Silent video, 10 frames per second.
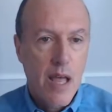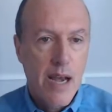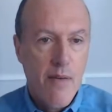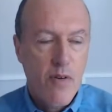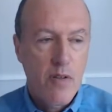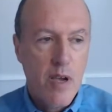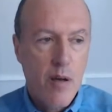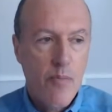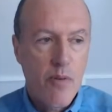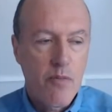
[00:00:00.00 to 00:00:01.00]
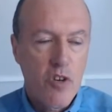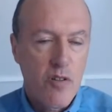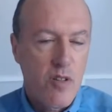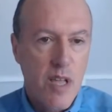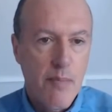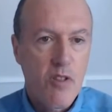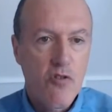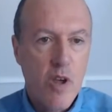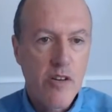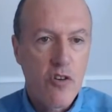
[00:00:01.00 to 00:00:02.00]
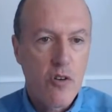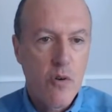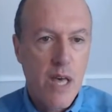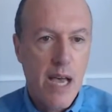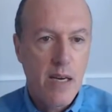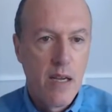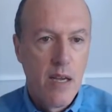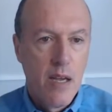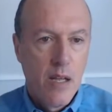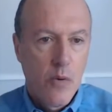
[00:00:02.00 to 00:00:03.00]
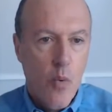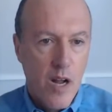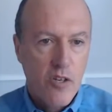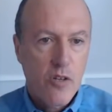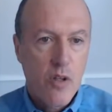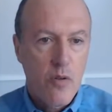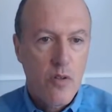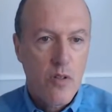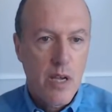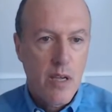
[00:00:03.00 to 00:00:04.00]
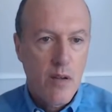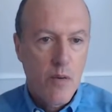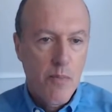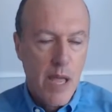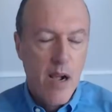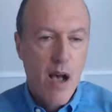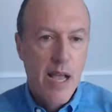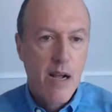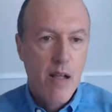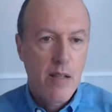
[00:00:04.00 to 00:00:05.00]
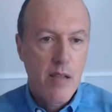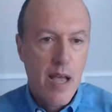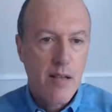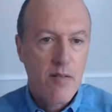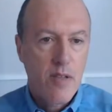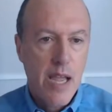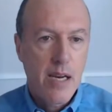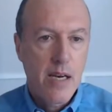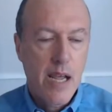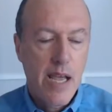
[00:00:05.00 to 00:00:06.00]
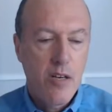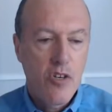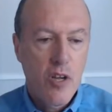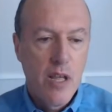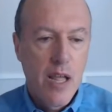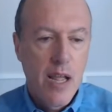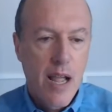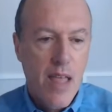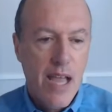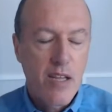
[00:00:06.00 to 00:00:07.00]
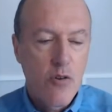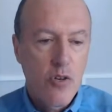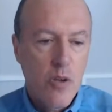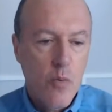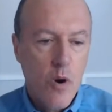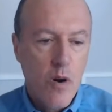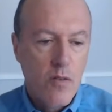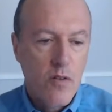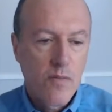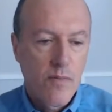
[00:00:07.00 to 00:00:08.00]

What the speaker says: an effort to help them, just demonstrate you do that. Watch closely, make eye contact, stay engaged, and that usually works.